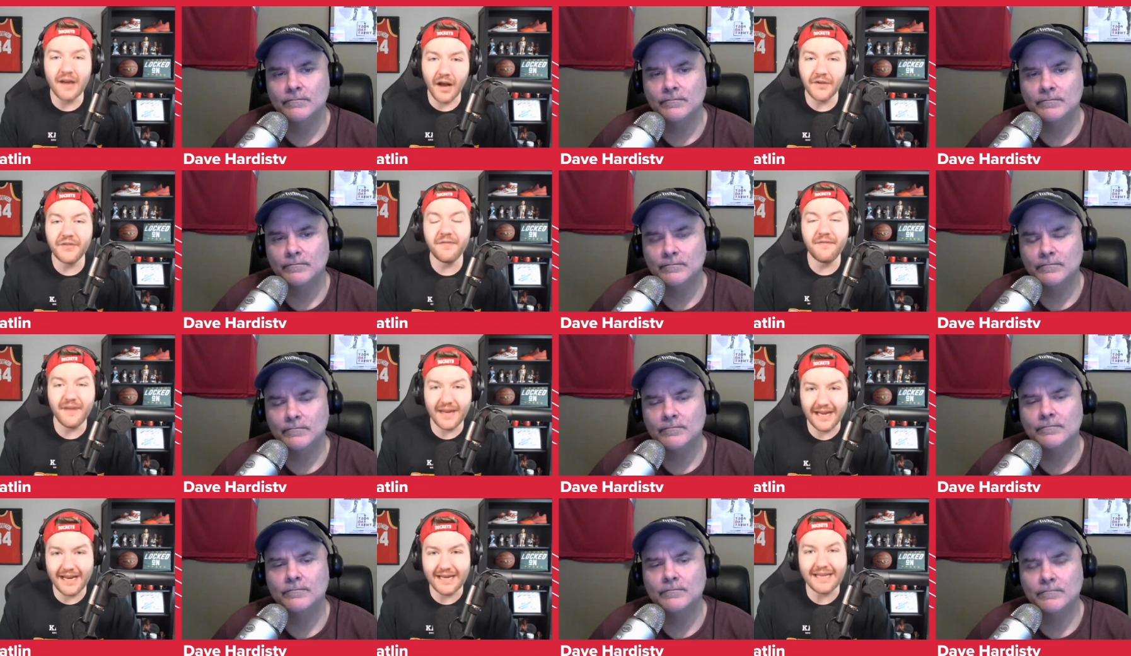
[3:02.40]
Speaker 1: does
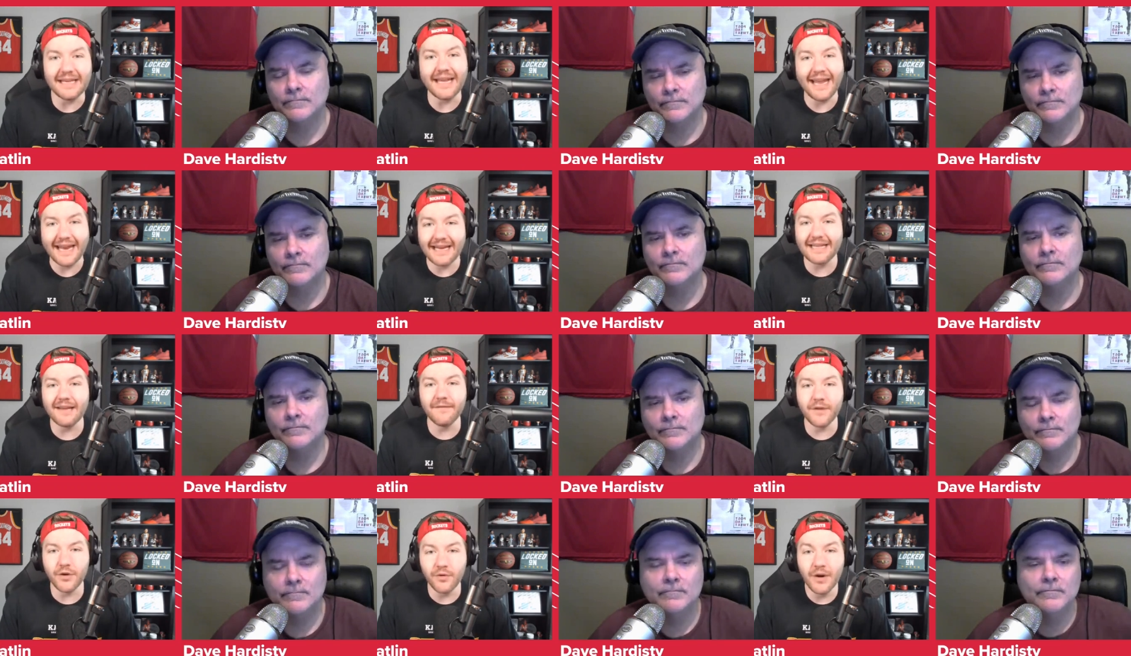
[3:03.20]
fit in, he can
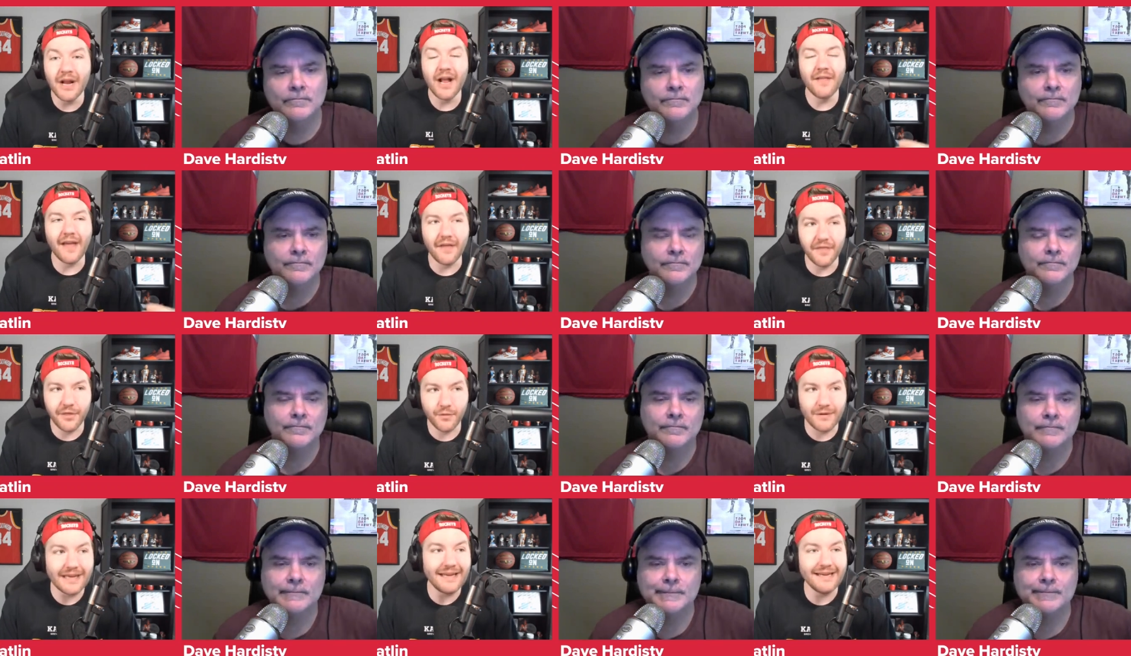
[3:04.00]
give you that
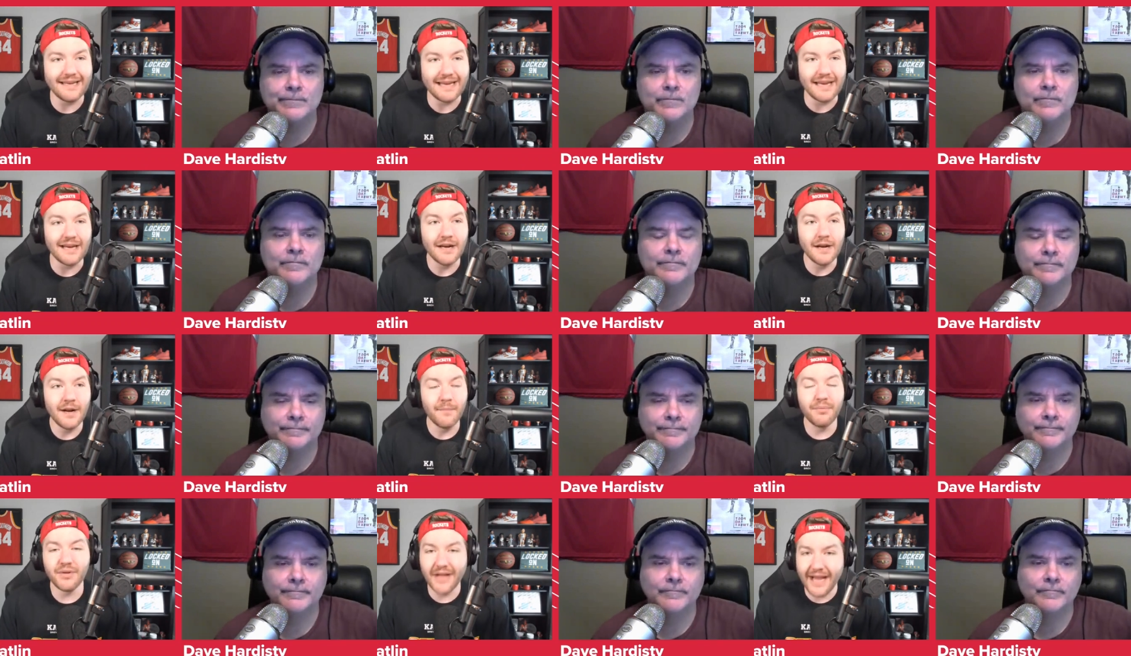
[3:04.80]
3 and D
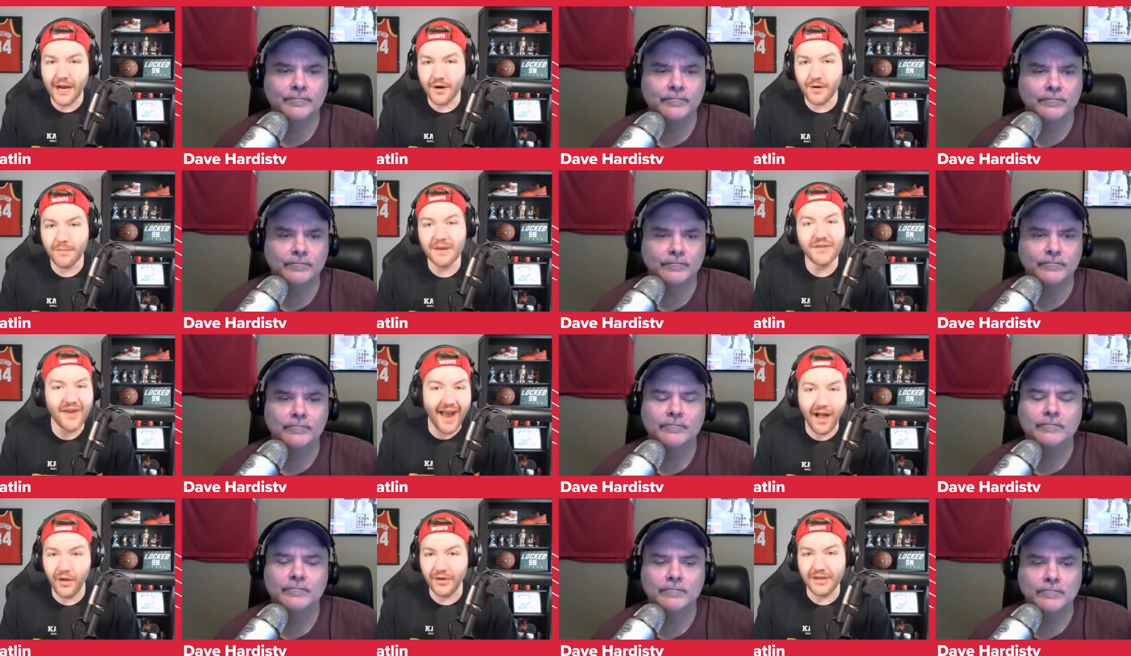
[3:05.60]
player
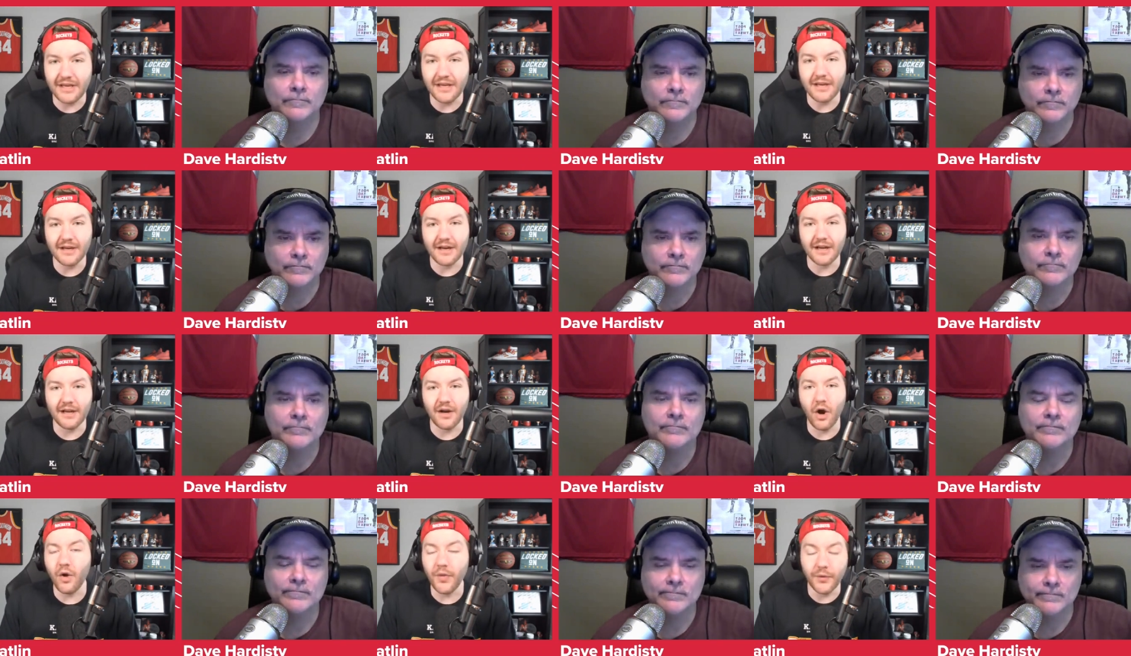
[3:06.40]
mentality,
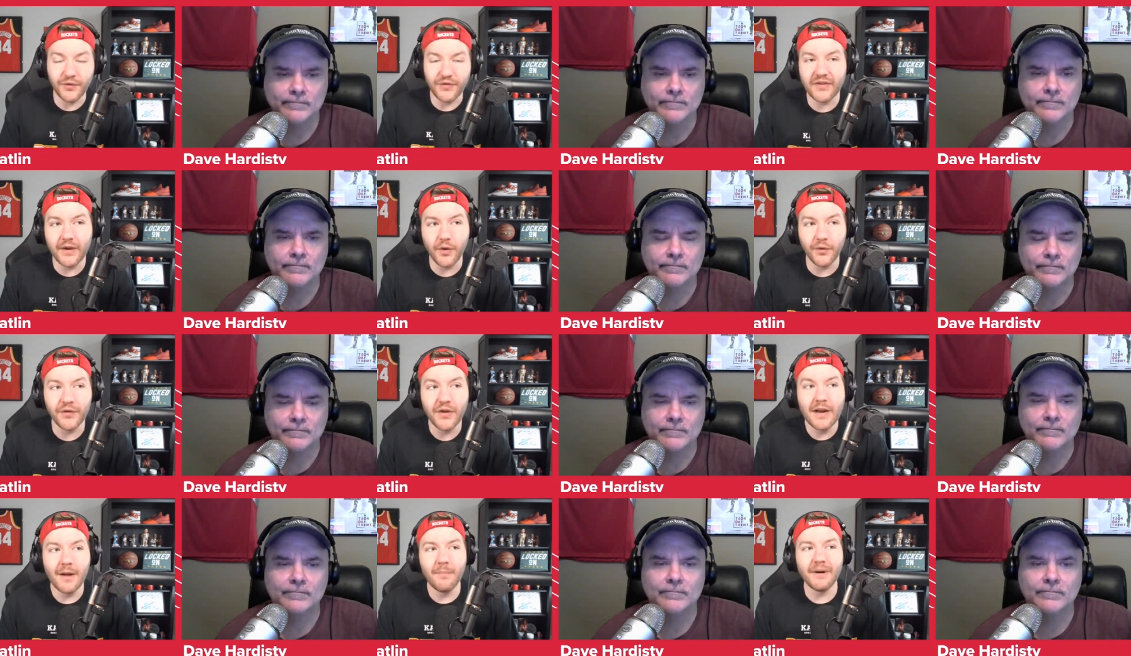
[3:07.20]
uh, all those skills,
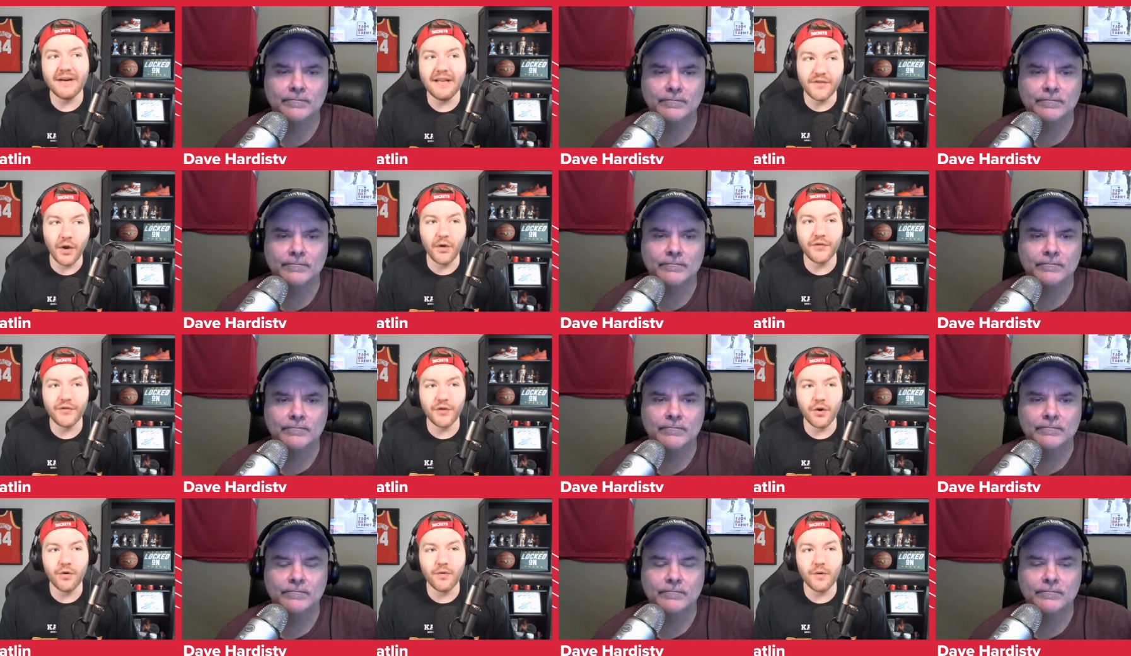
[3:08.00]
but he's
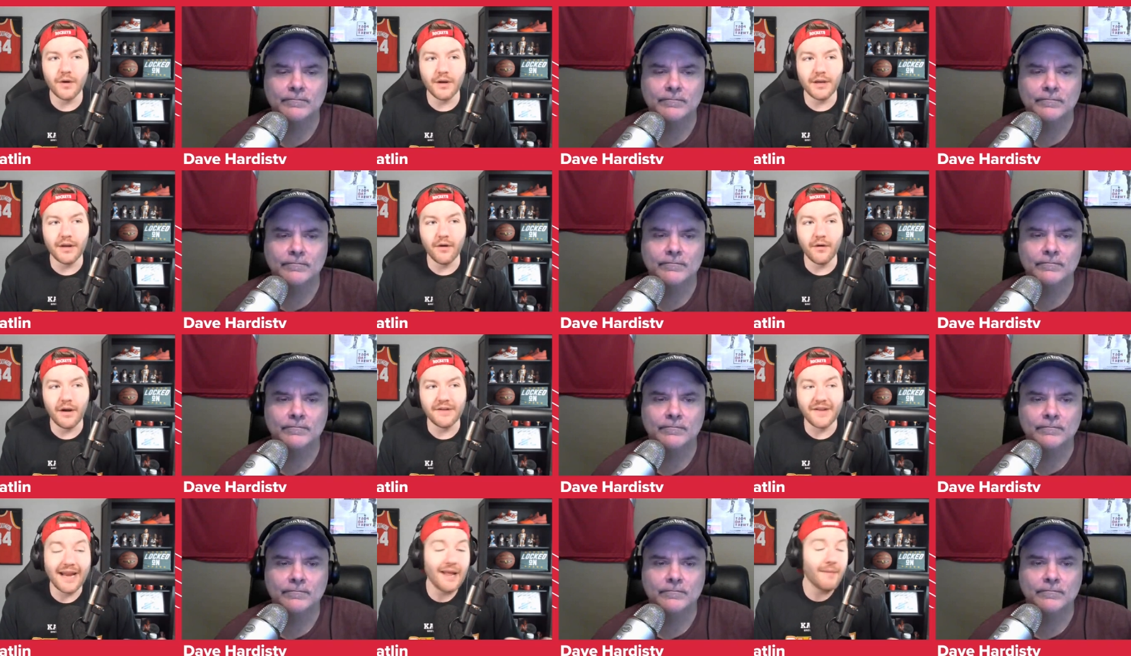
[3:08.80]
also, you know,
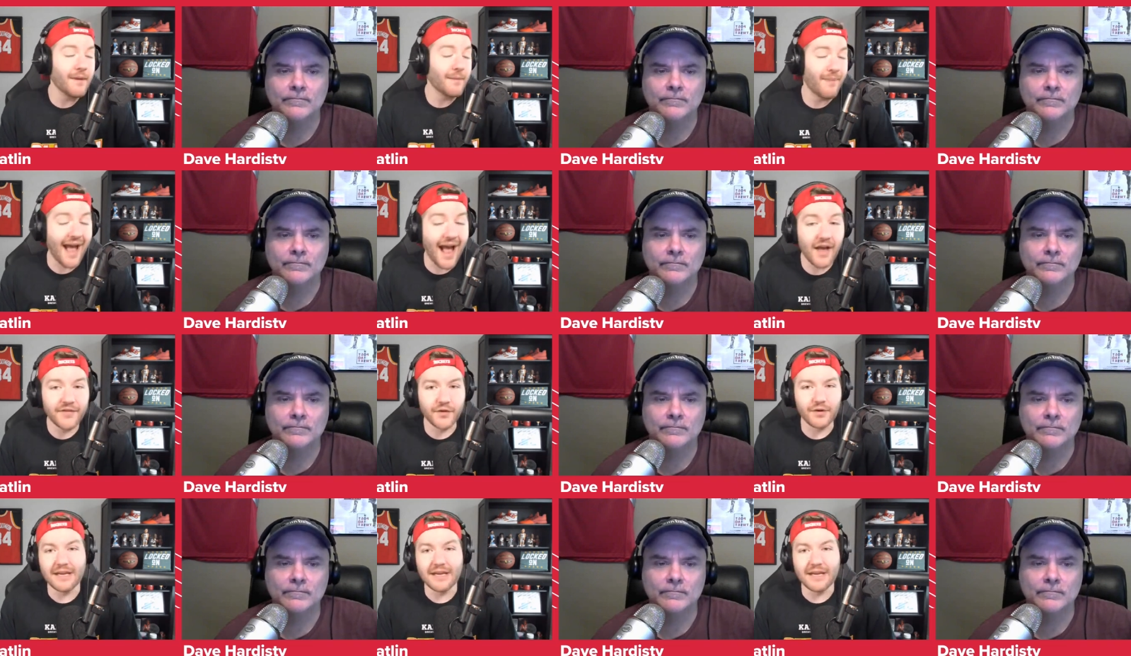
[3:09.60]
a dynamic passer.